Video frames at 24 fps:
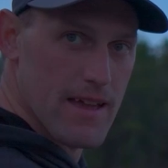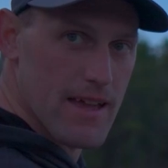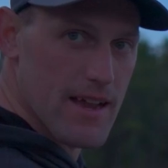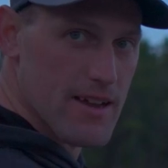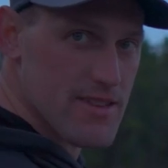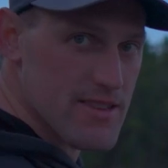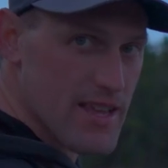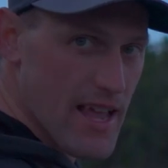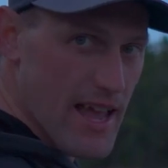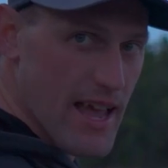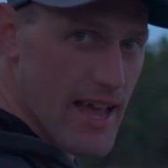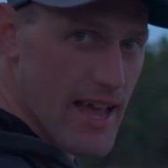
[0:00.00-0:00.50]

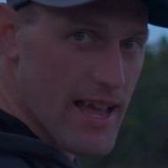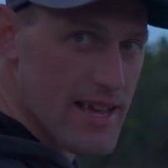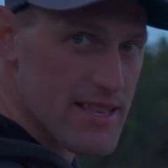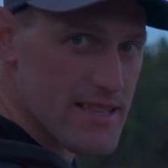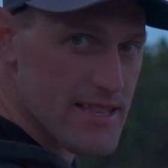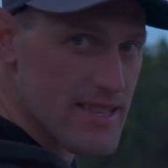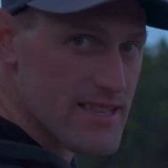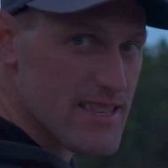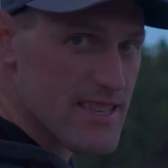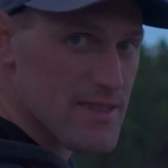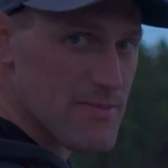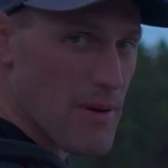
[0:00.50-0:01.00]
Here's a Hex.
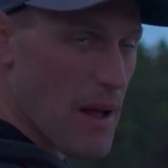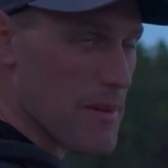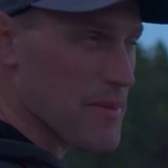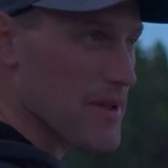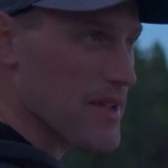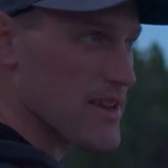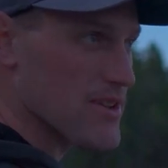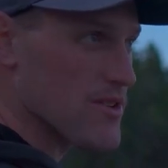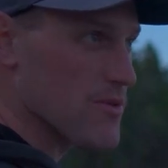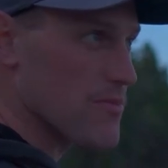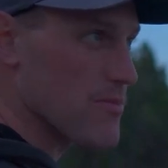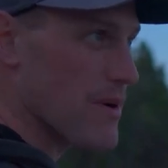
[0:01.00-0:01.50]
This is probably
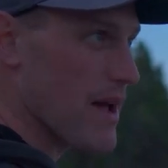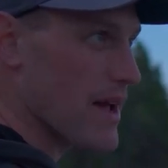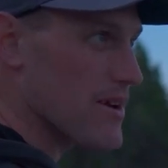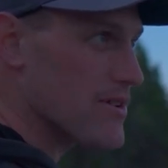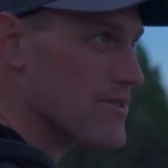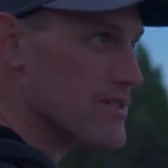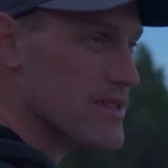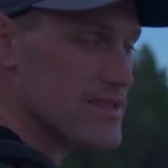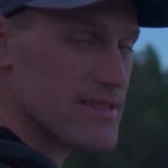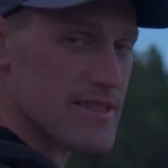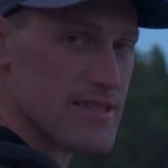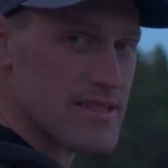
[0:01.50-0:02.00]
gonna do better.
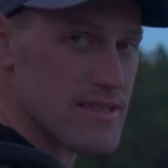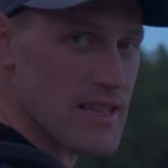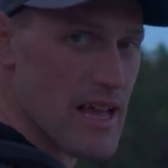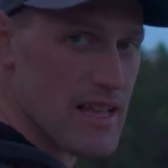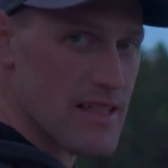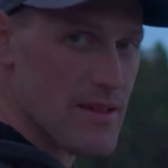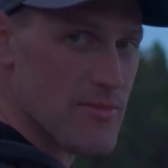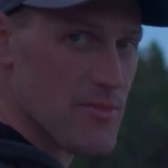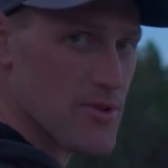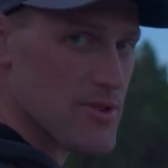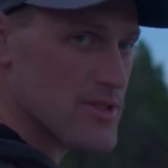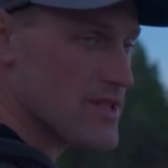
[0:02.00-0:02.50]
This is slightly more